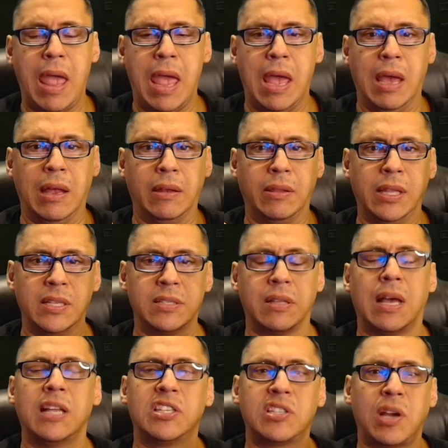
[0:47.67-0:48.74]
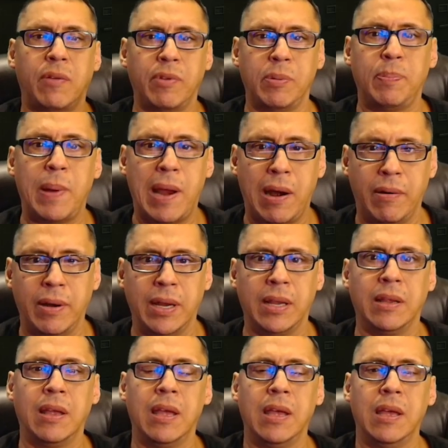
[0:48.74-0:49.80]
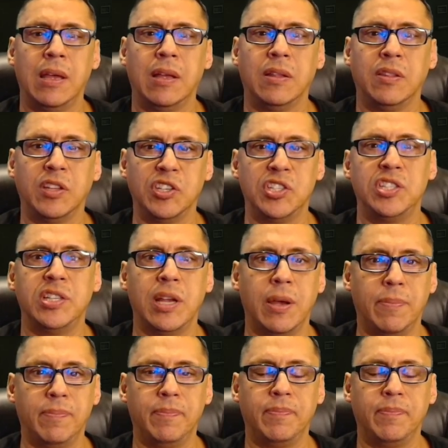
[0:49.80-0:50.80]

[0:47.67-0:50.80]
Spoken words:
and these lights are repairing the ship.